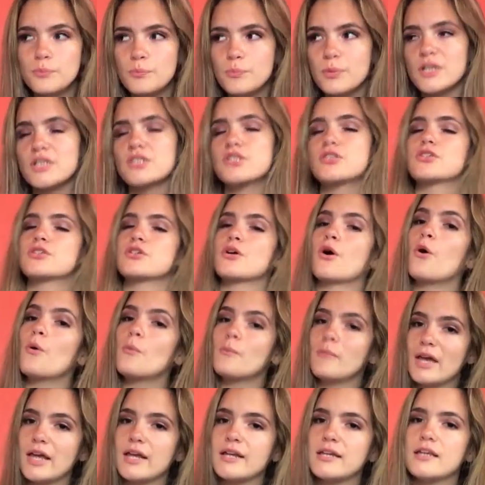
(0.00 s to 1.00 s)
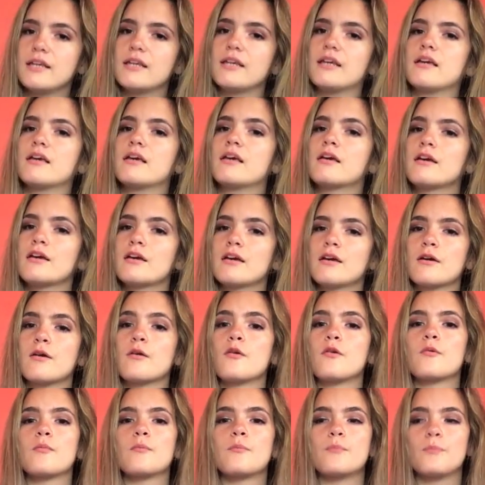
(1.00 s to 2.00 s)
but so many
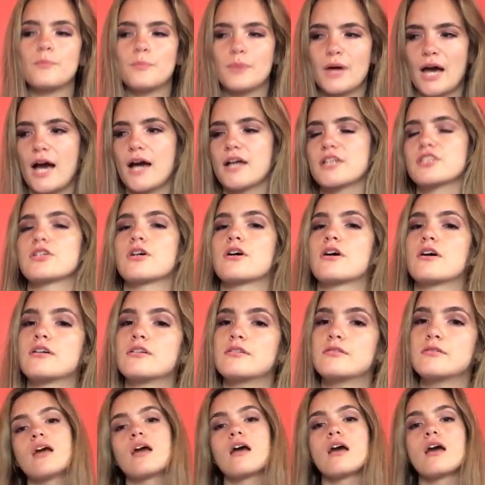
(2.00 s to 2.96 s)
pass on.